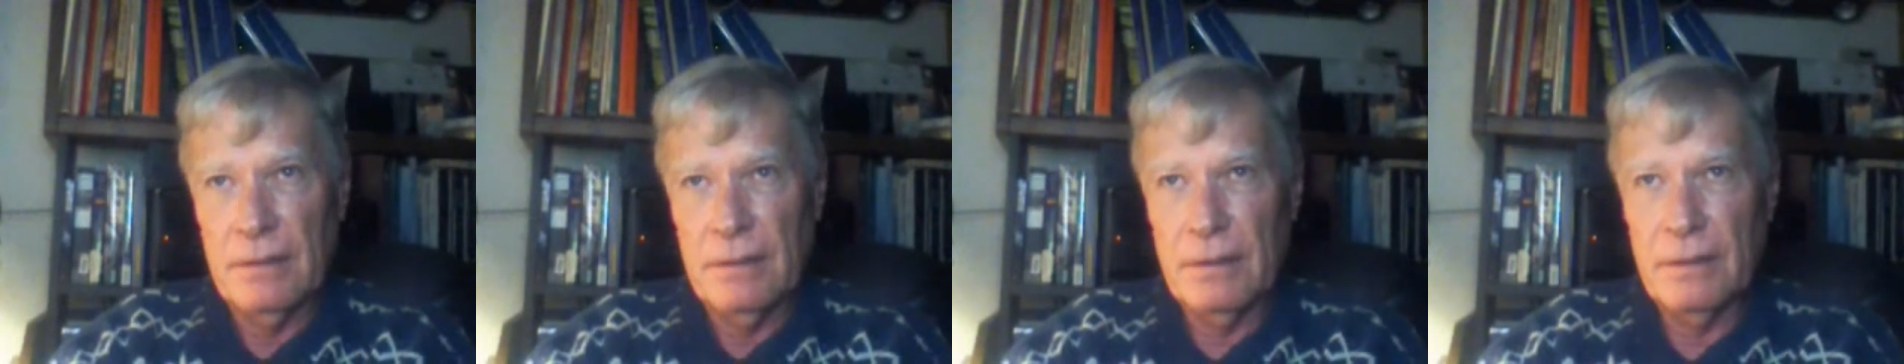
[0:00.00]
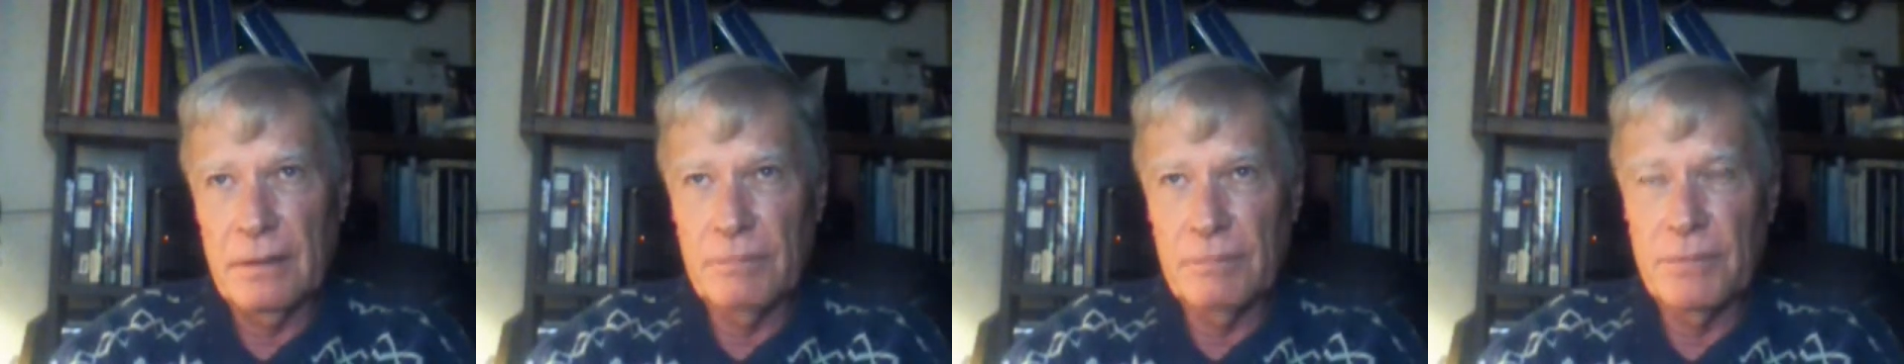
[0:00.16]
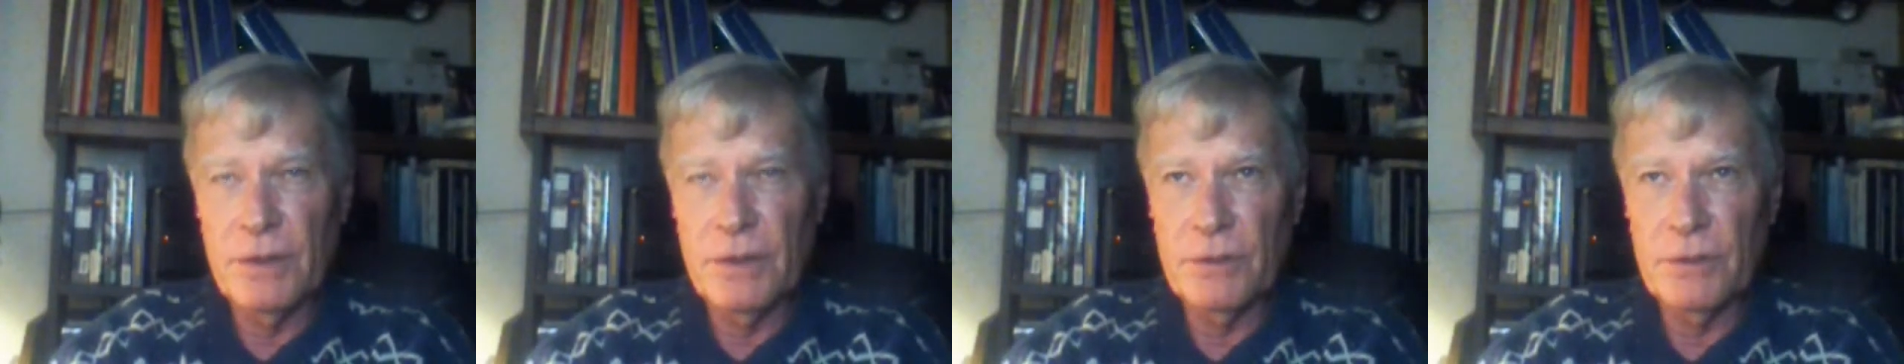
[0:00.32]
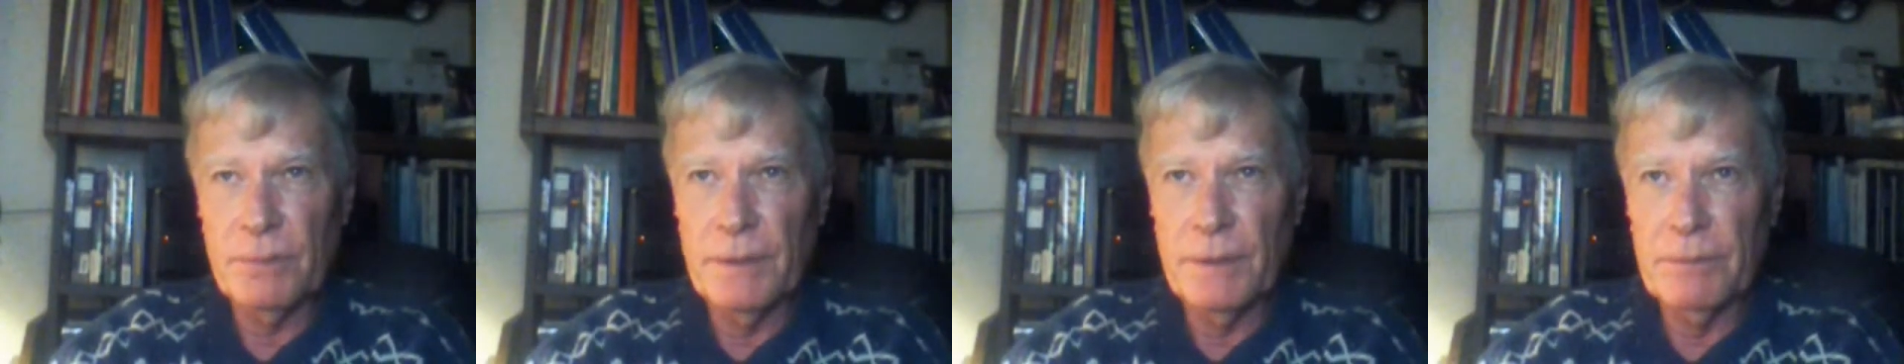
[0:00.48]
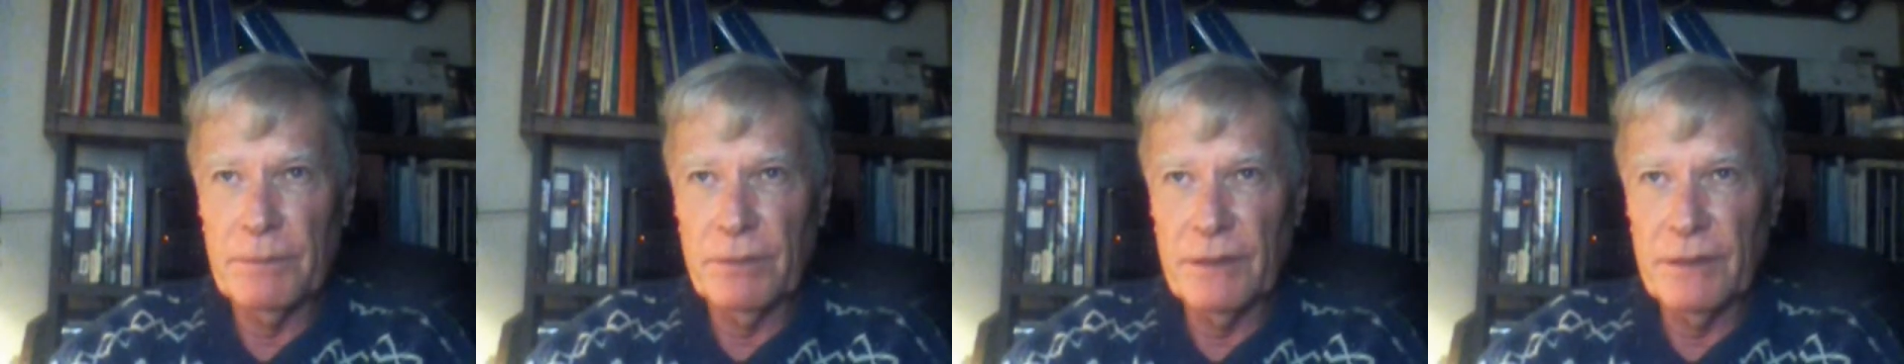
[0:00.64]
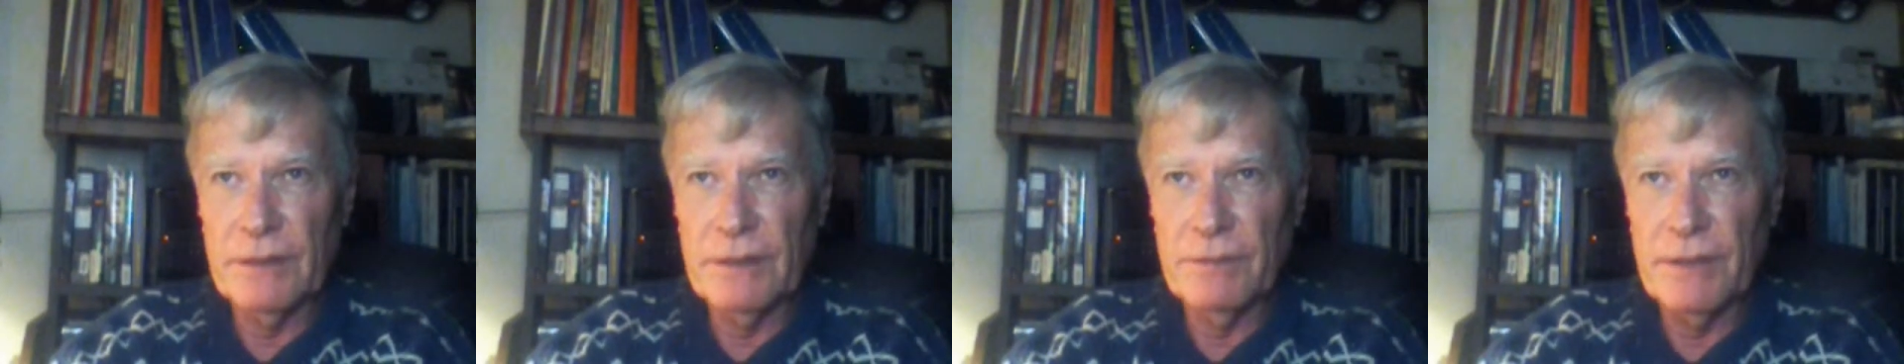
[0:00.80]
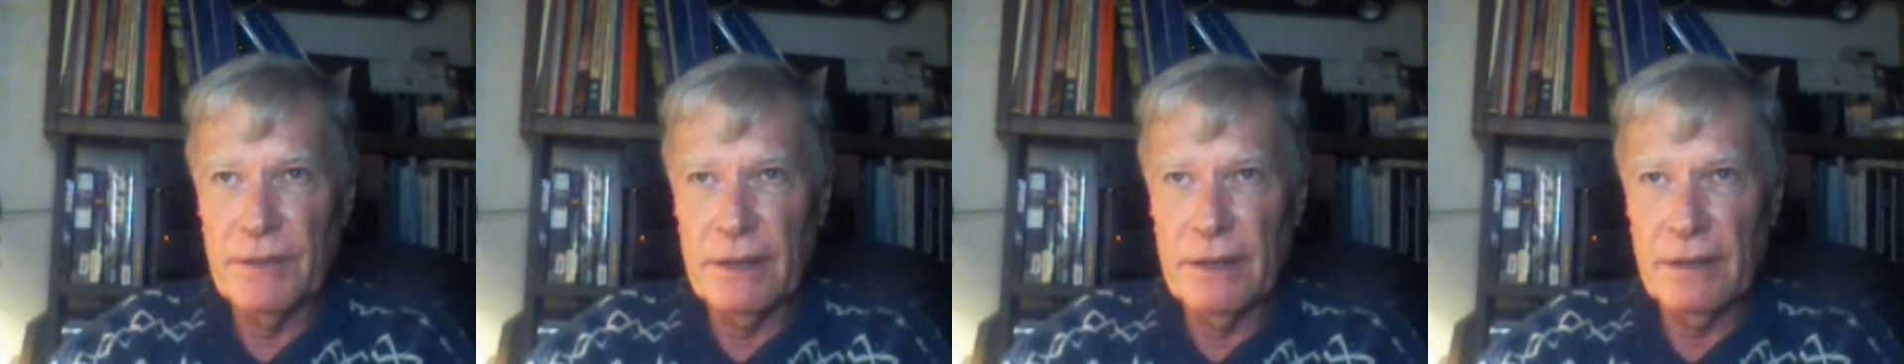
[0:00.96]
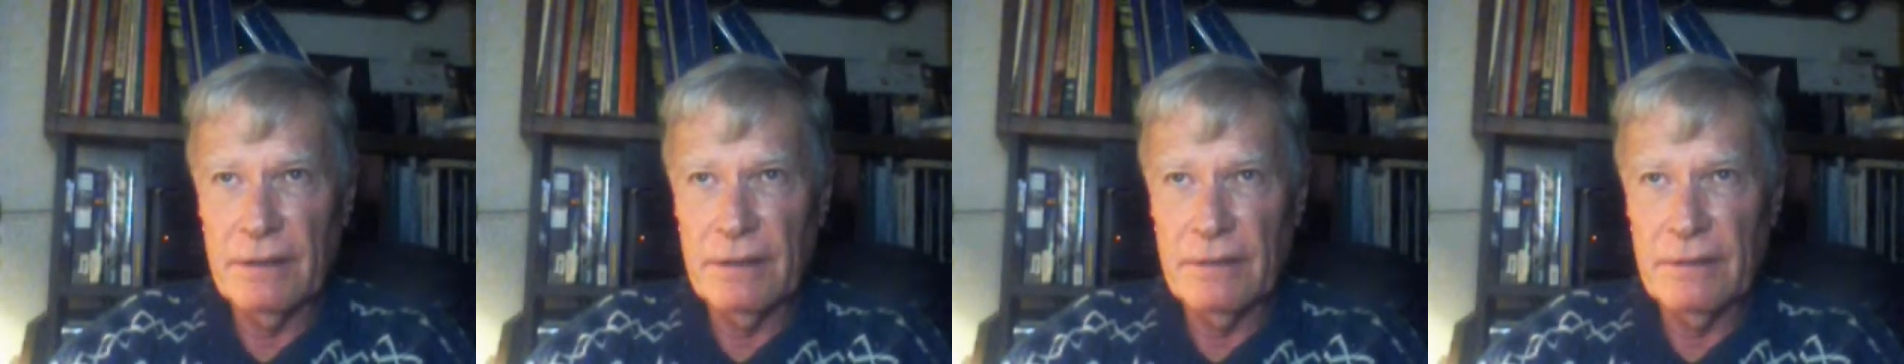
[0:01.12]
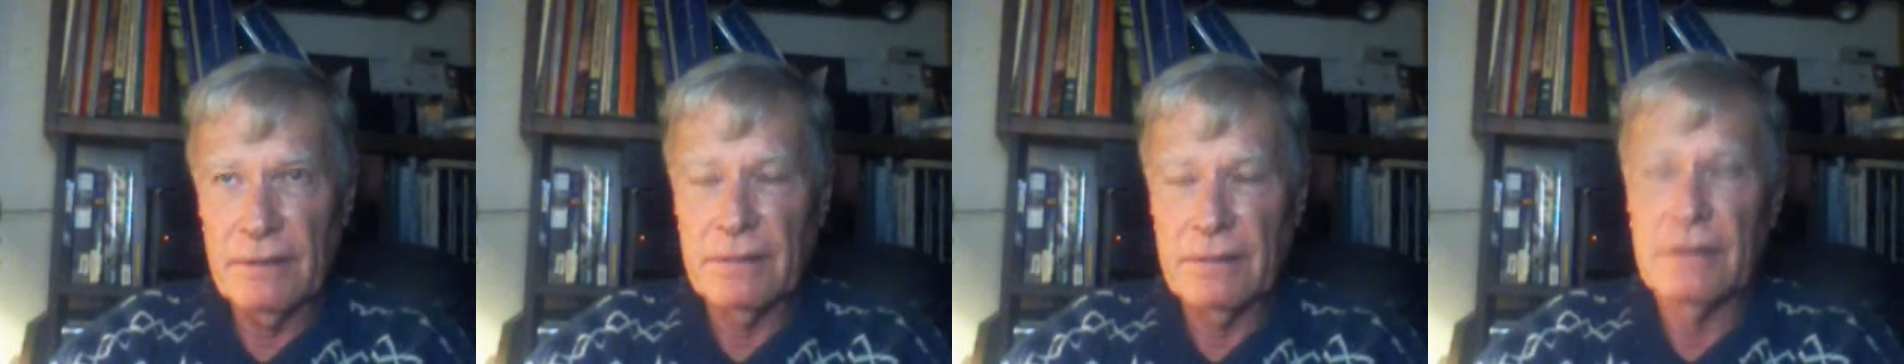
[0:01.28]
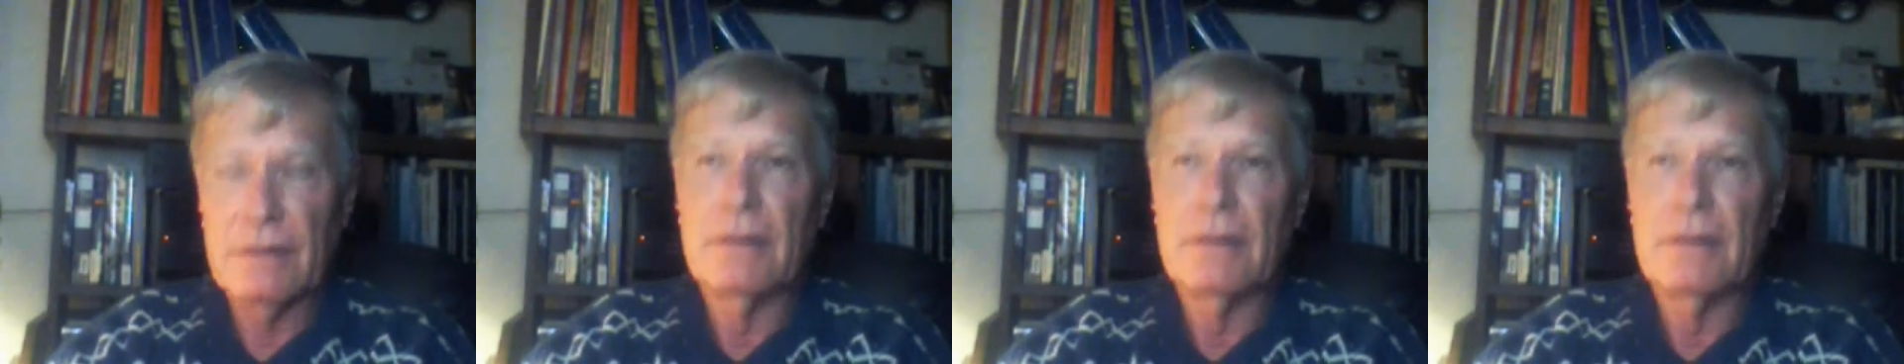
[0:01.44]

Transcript: and most people live there.